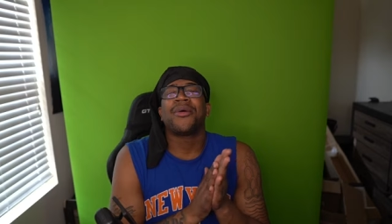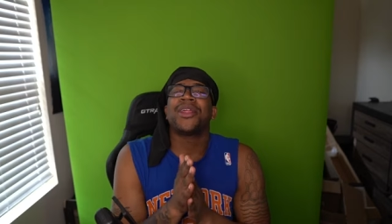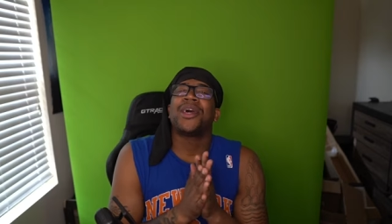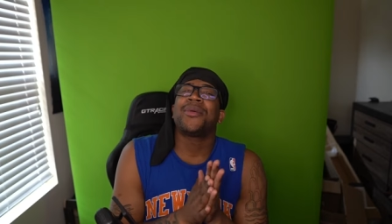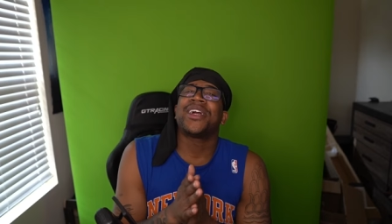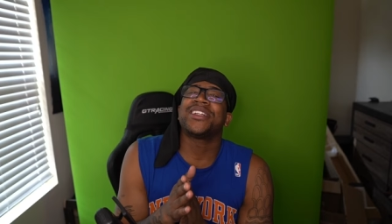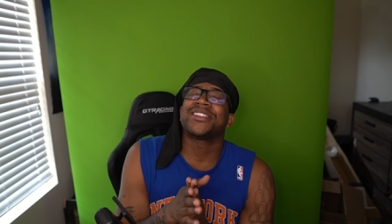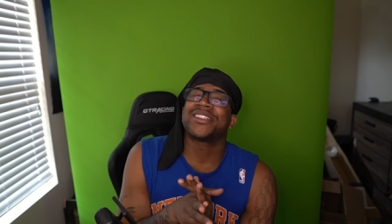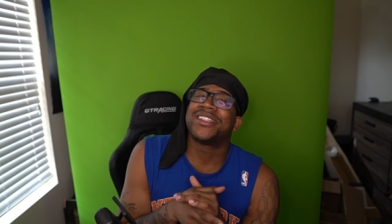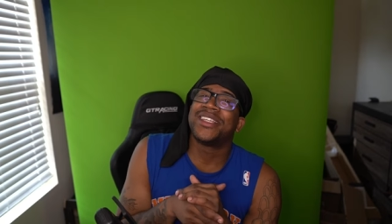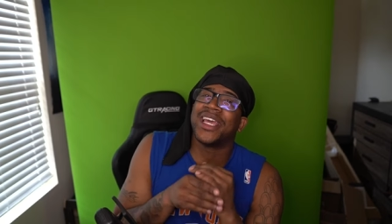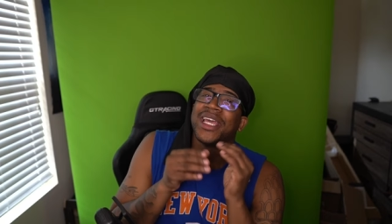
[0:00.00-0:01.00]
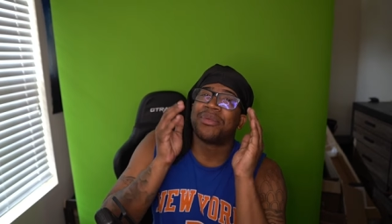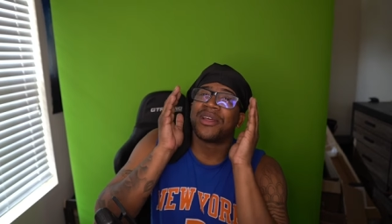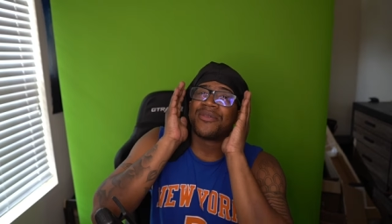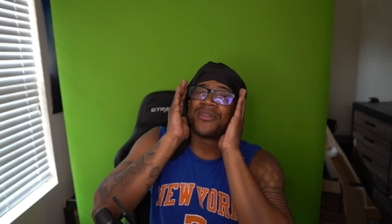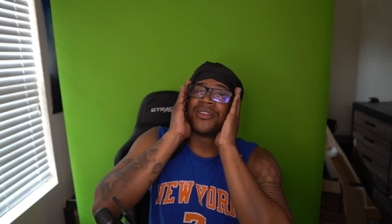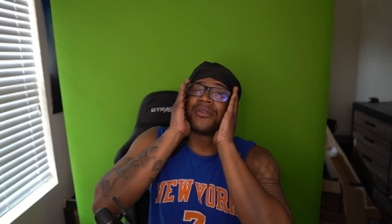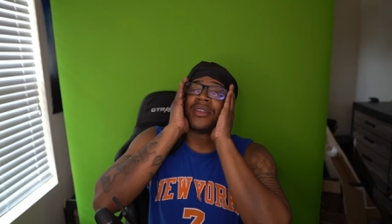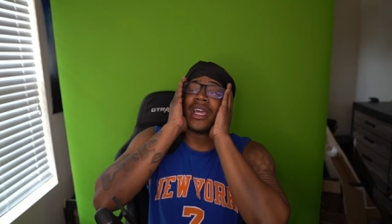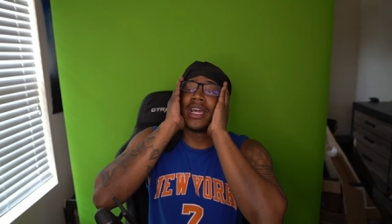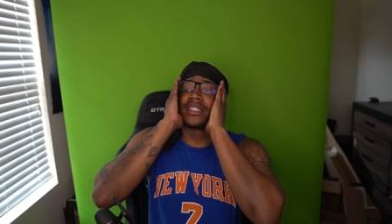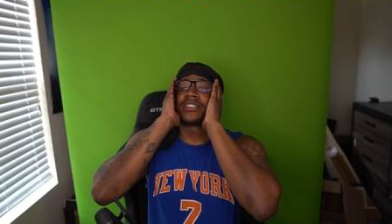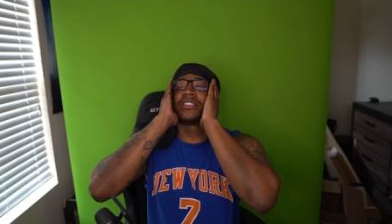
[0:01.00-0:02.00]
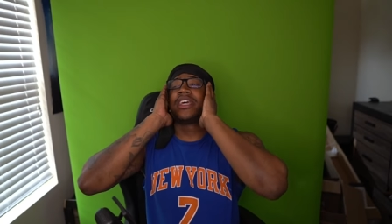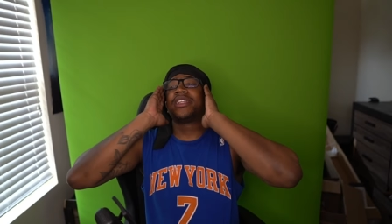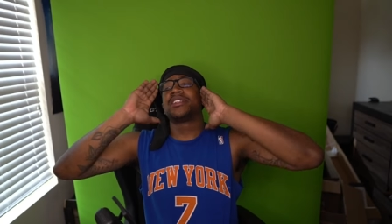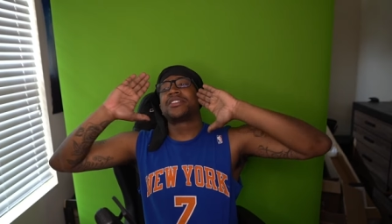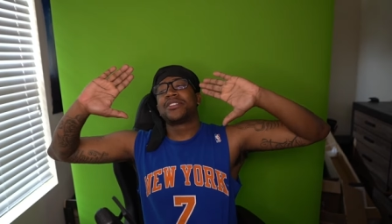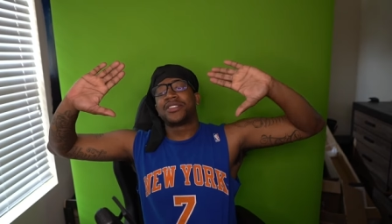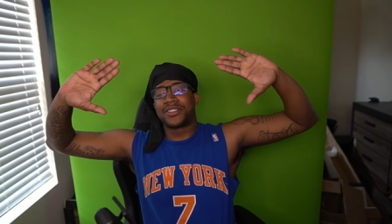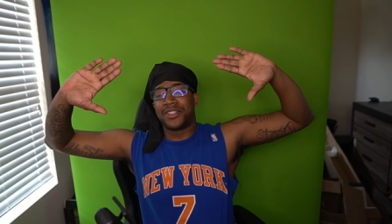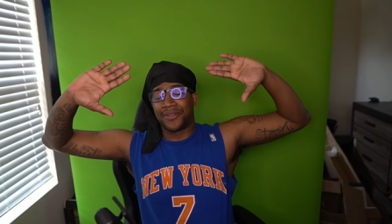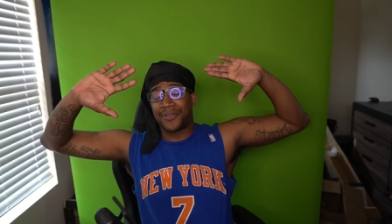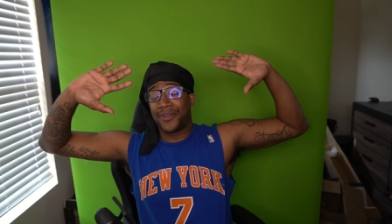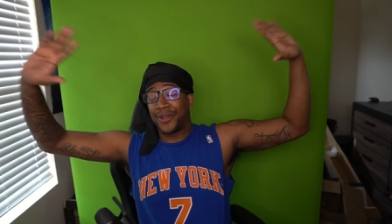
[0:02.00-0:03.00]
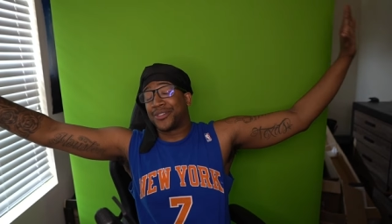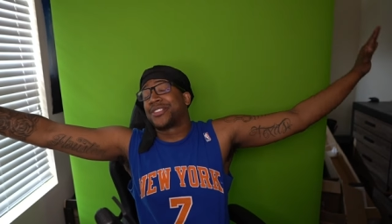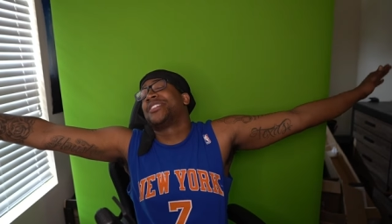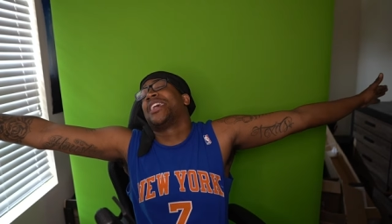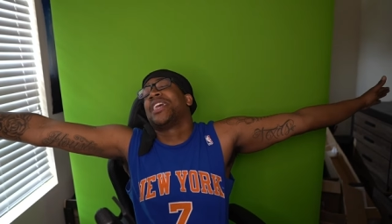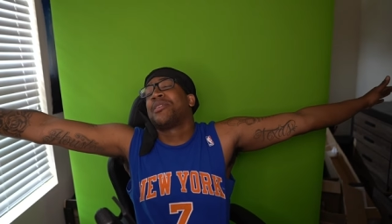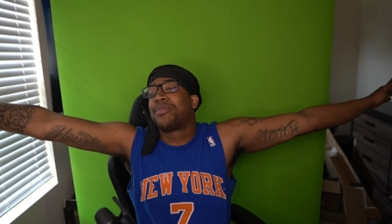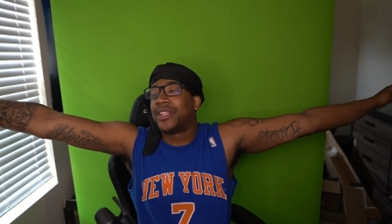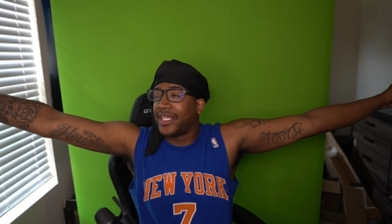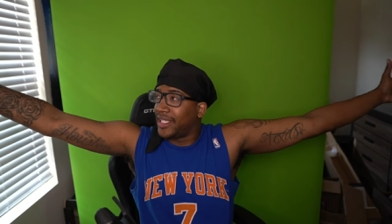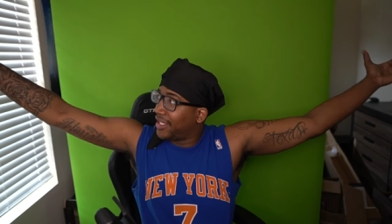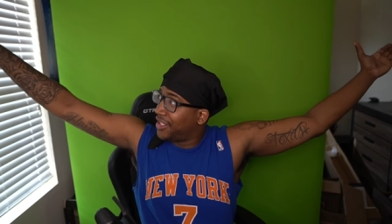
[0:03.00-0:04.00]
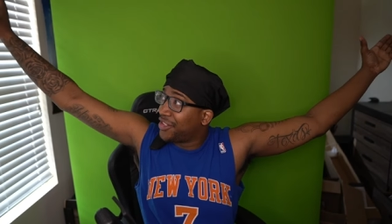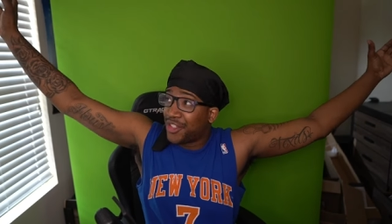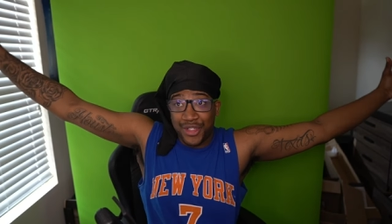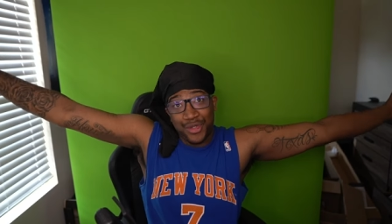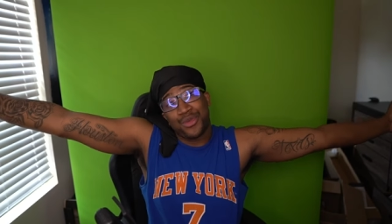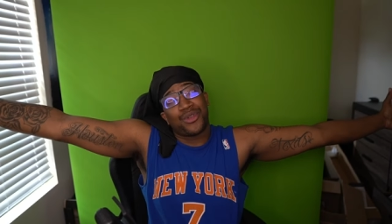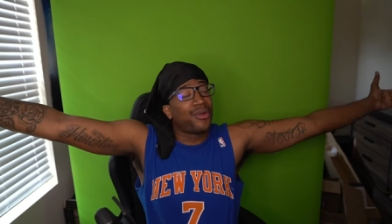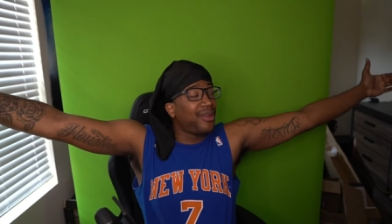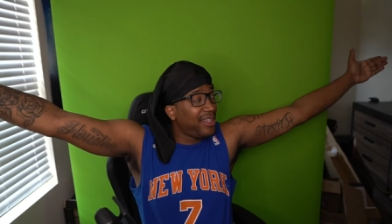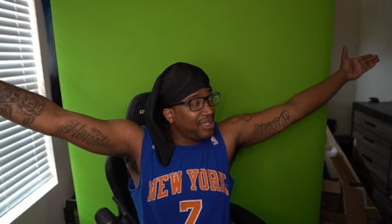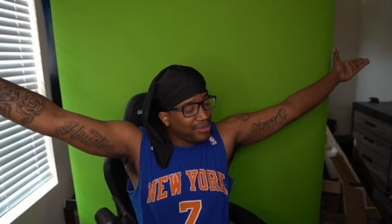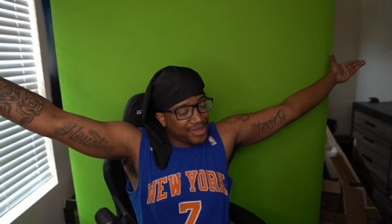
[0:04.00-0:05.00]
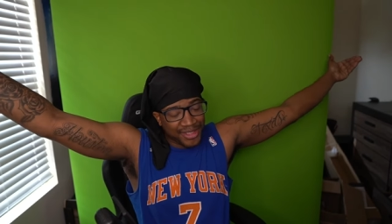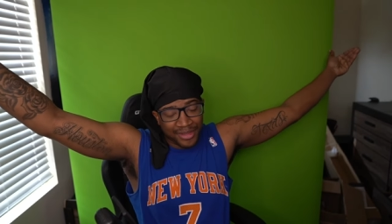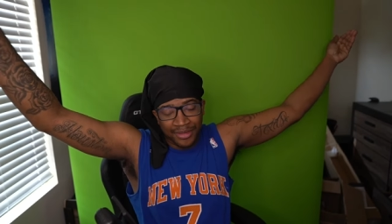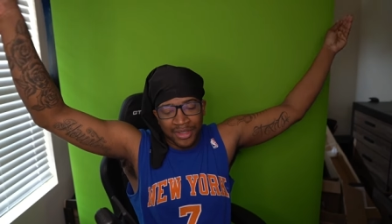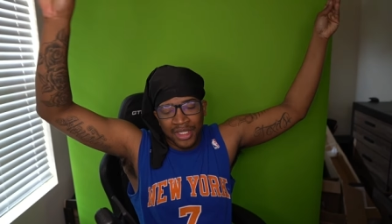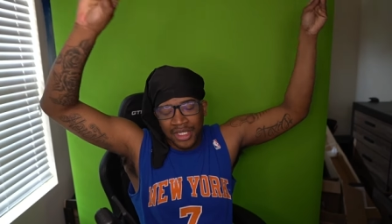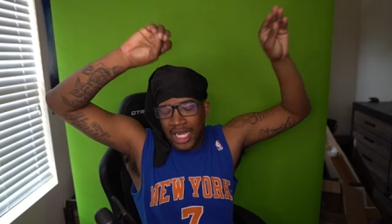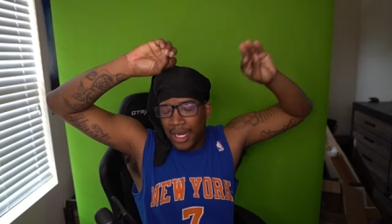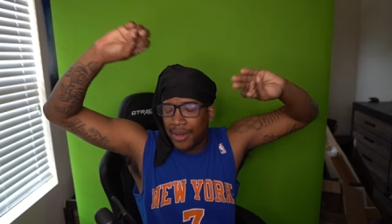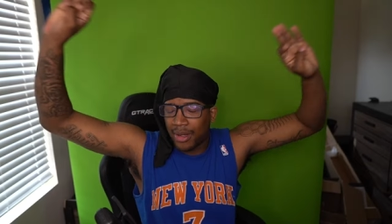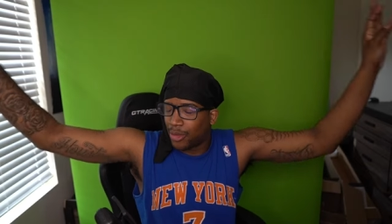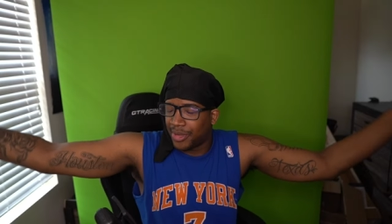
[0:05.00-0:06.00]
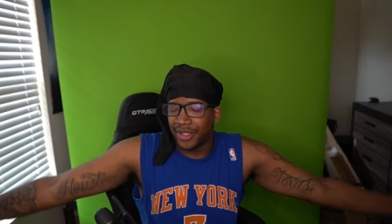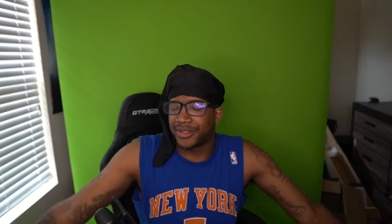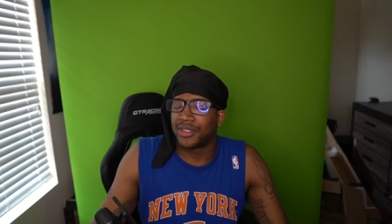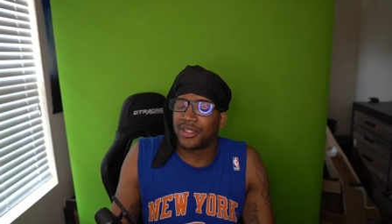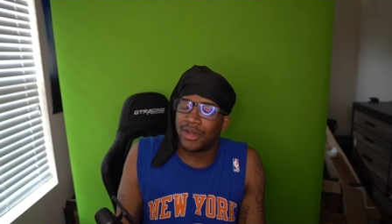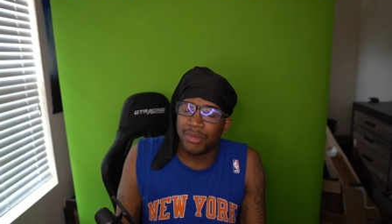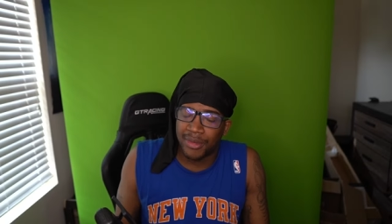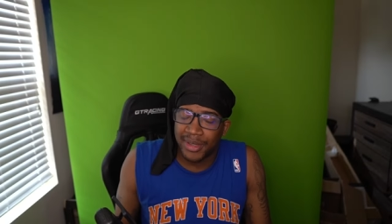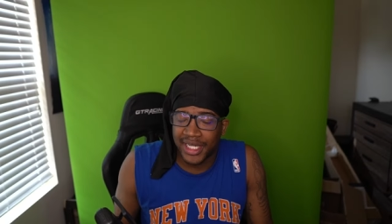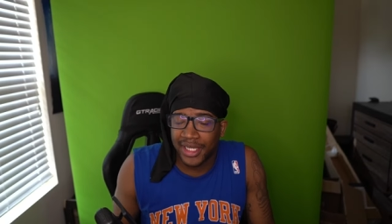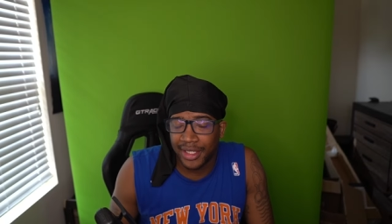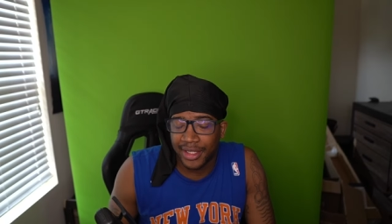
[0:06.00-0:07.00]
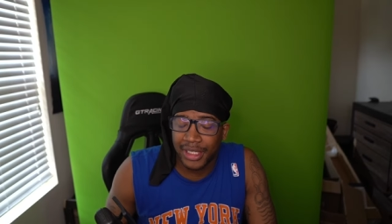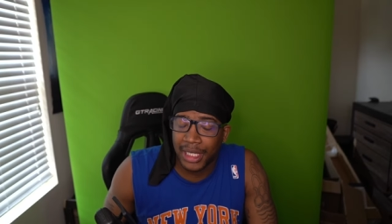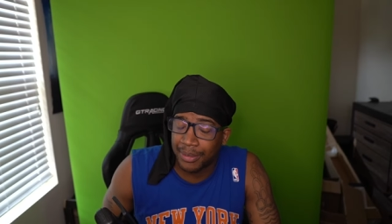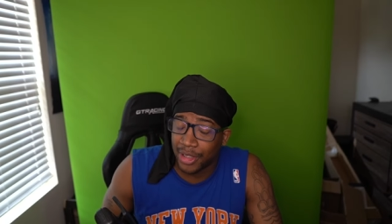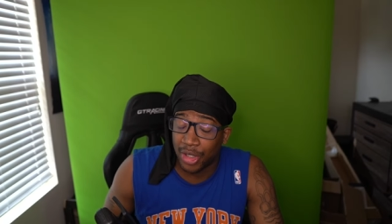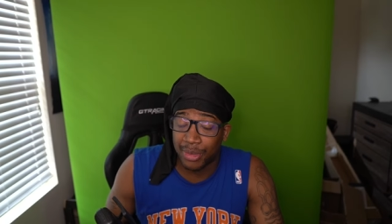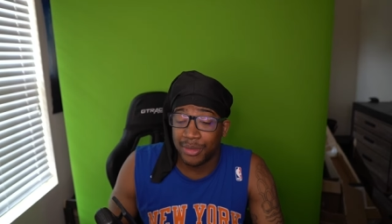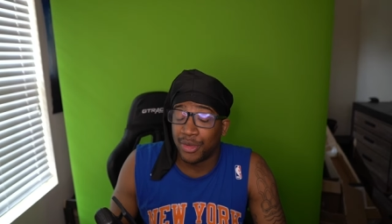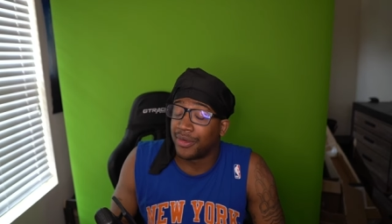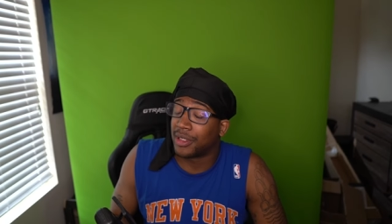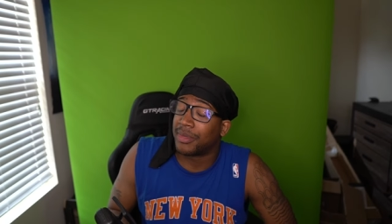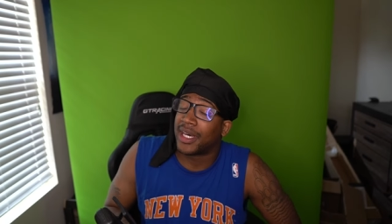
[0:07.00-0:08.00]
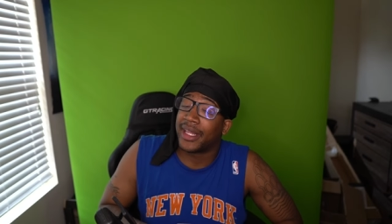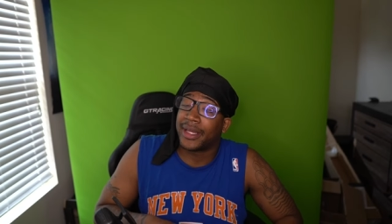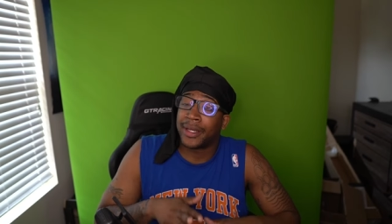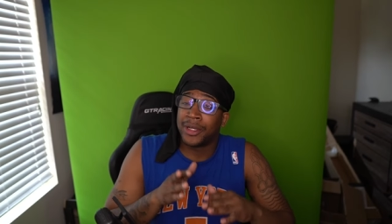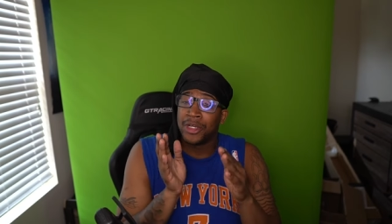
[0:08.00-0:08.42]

Yeah, we got another gameplay for you guys today. This is the first gameplay in the new crib, so I probably won't be here too long. Maybe by the end of the year, I'll probably be moving up out of here.